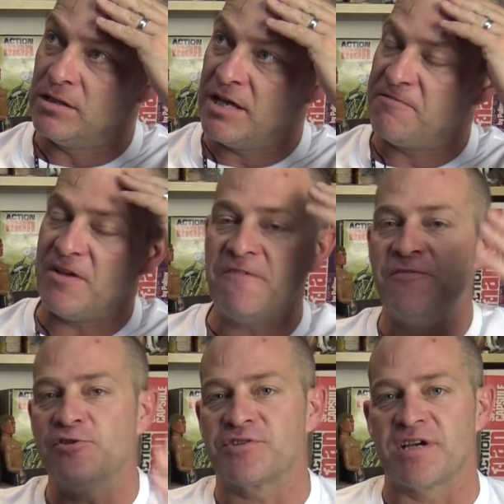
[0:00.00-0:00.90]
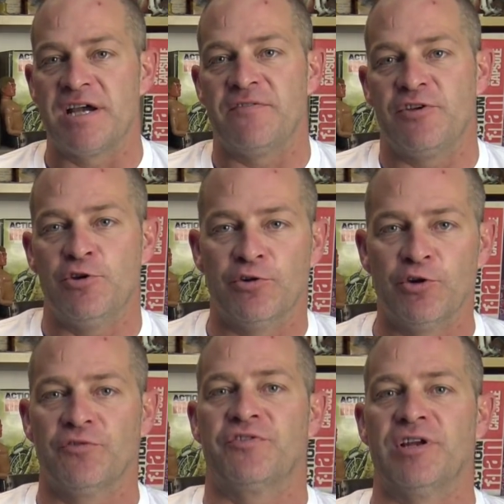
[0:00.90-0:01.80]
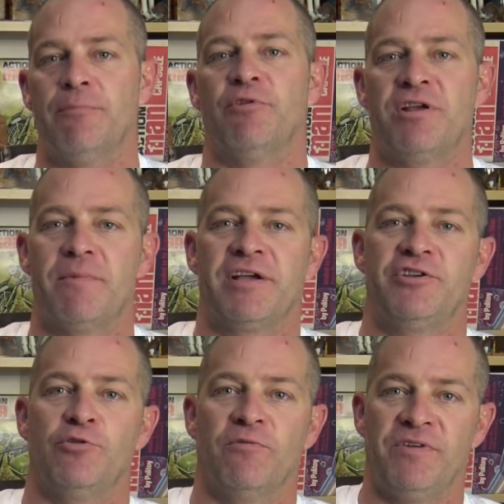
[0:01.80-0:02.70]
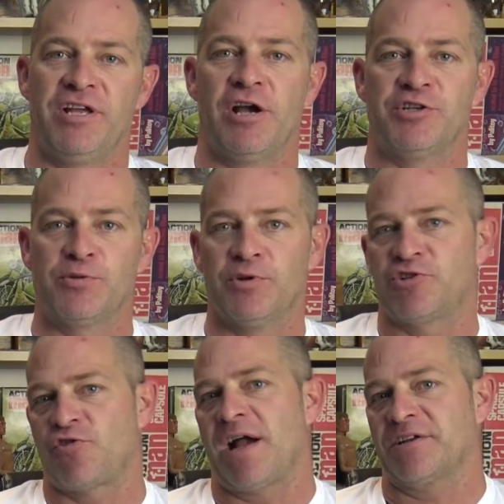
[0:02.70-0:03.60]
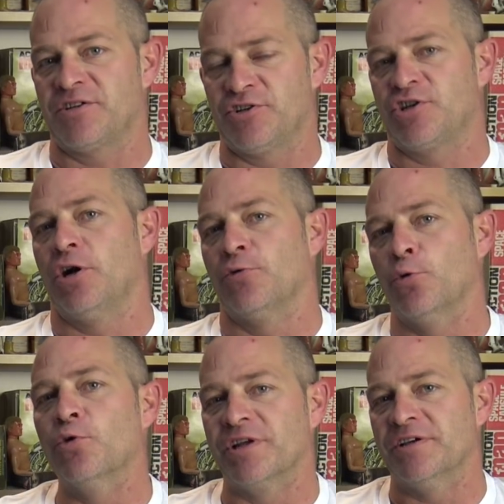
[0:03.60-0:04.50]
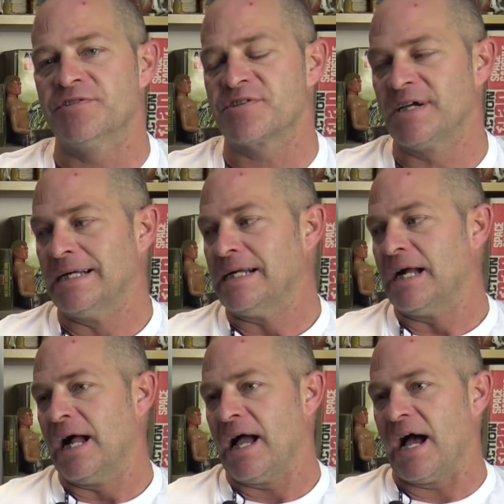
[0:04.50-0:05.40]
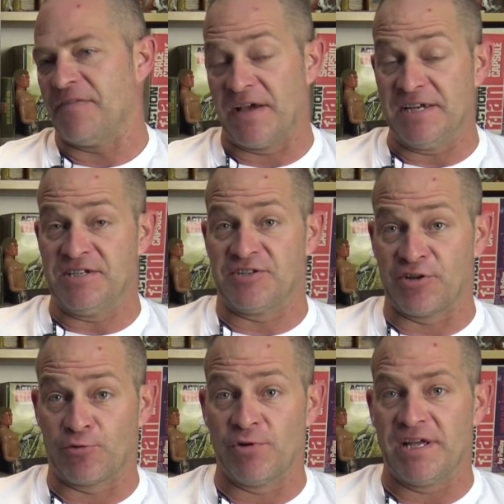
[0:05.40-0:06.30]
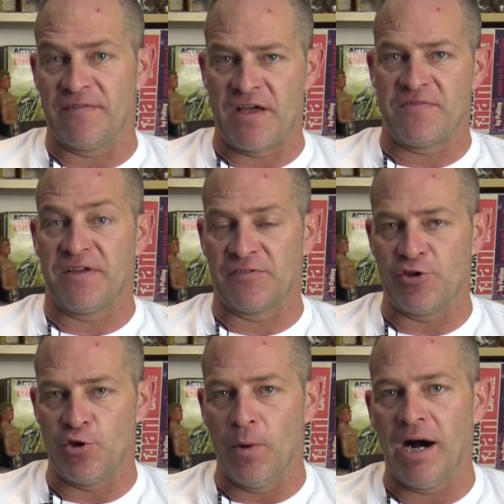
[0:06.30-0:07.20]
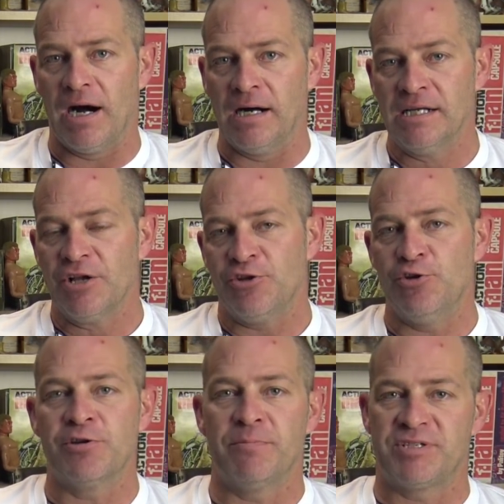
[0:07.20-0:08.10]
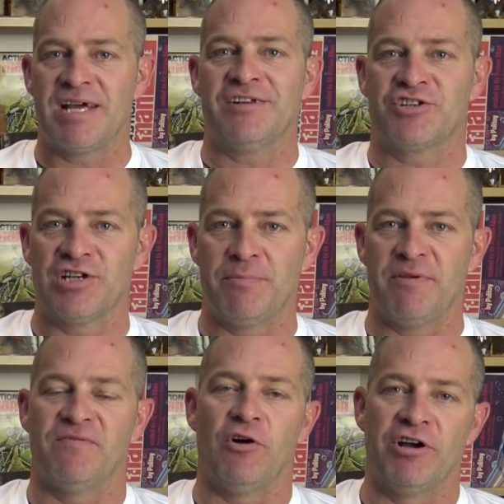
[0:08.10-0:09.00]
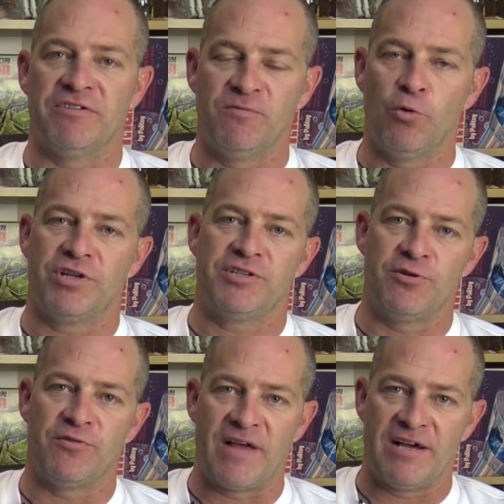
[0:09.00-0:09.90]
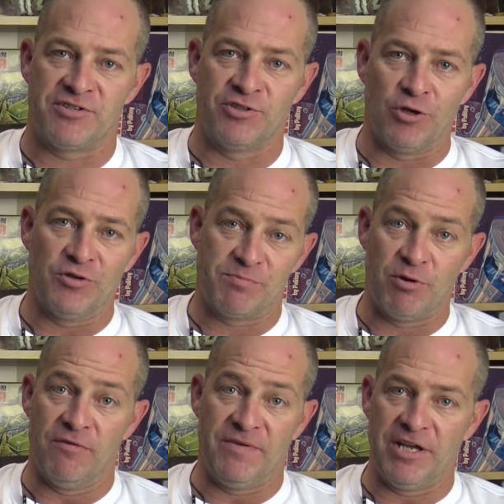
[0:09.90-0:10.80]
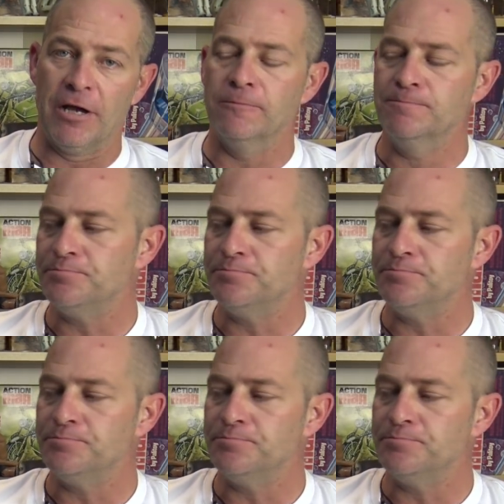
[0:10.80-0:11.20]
If you say that you're not deliberately making your video to attract a child audience and they disagree and they think that you are, you can potentially be fined $42,000 per video.